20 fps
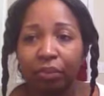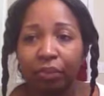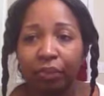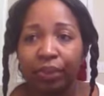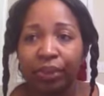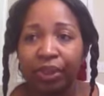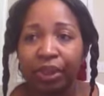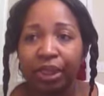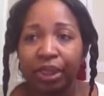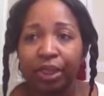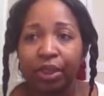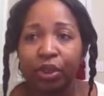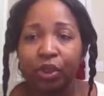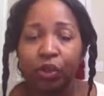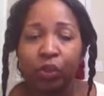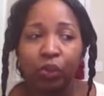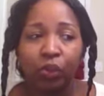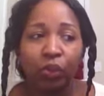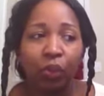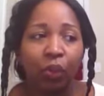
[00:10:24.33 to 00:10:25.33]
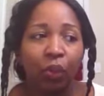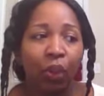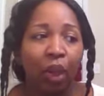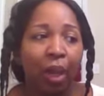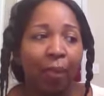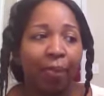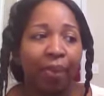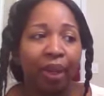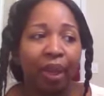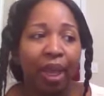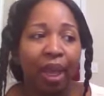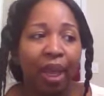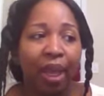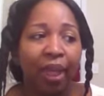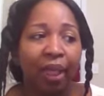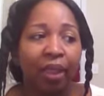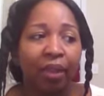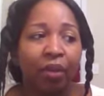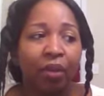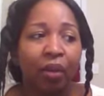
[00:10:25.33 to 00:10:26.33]
proceed to
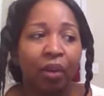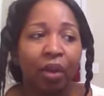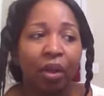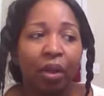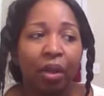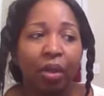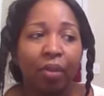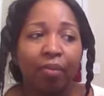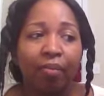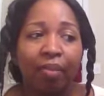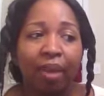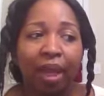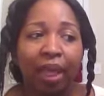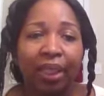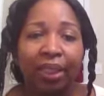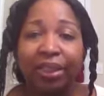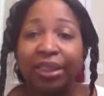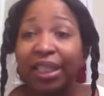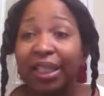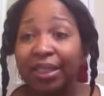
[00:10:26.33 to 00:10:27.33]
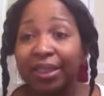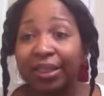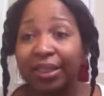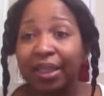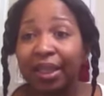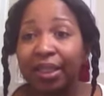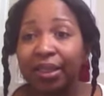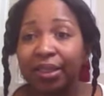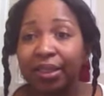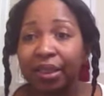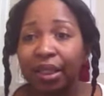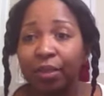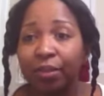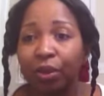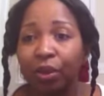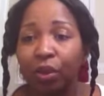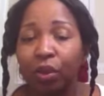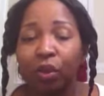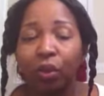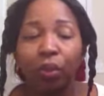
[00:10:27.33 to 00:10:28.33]
apply my Texlax
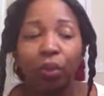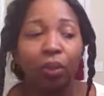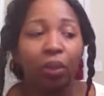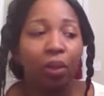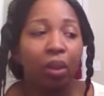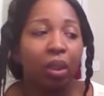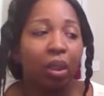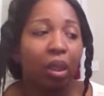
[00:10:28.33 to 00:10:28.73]
chemical.